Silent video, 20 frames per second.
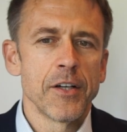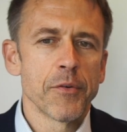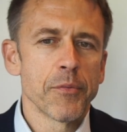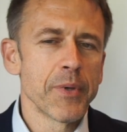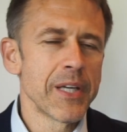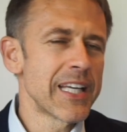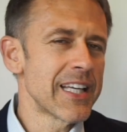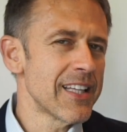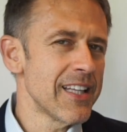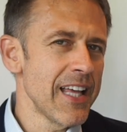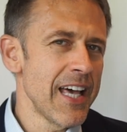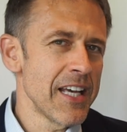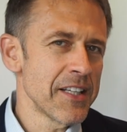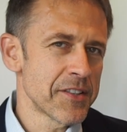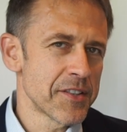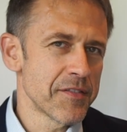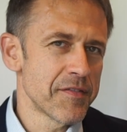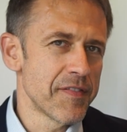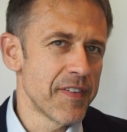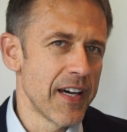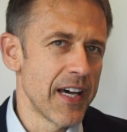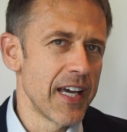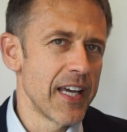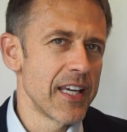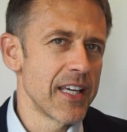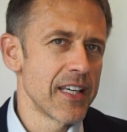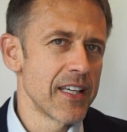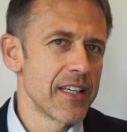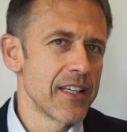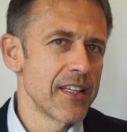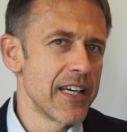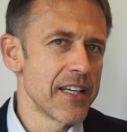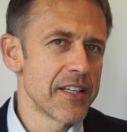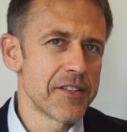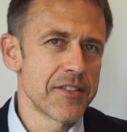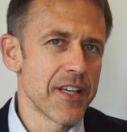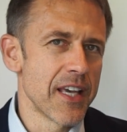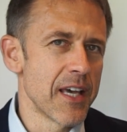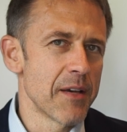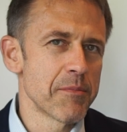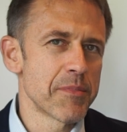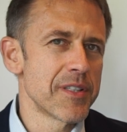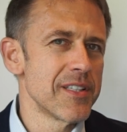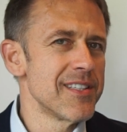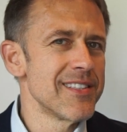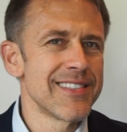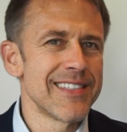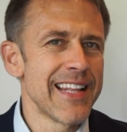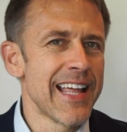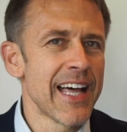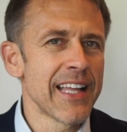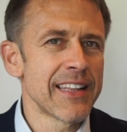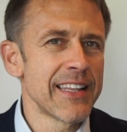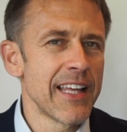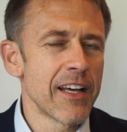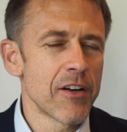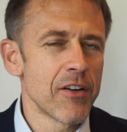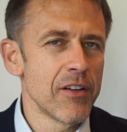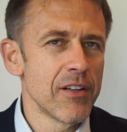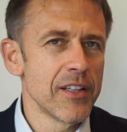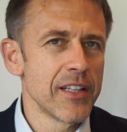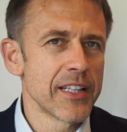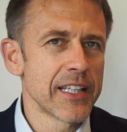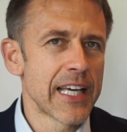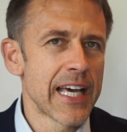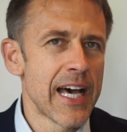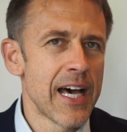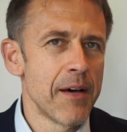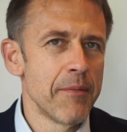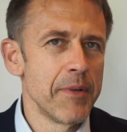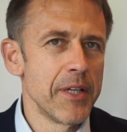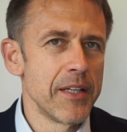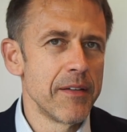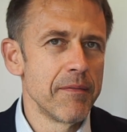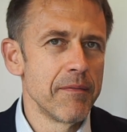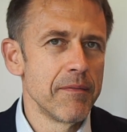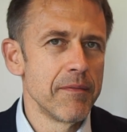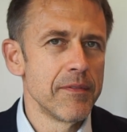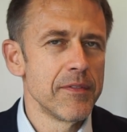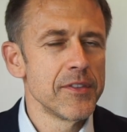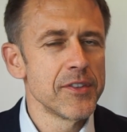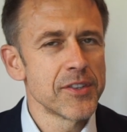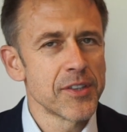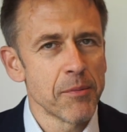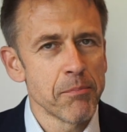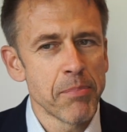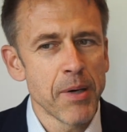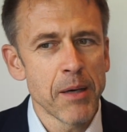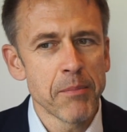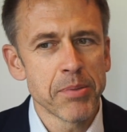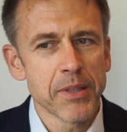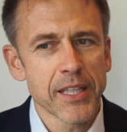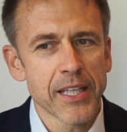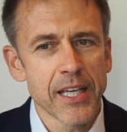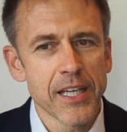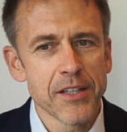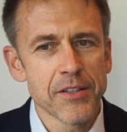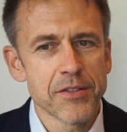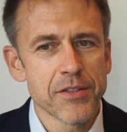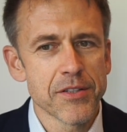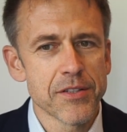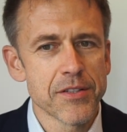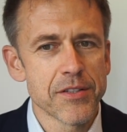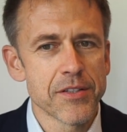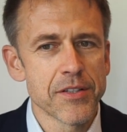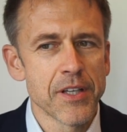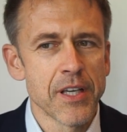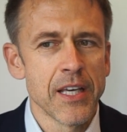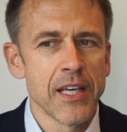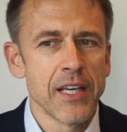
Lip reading: Reclassifying exams is not that all uncommon. Some publications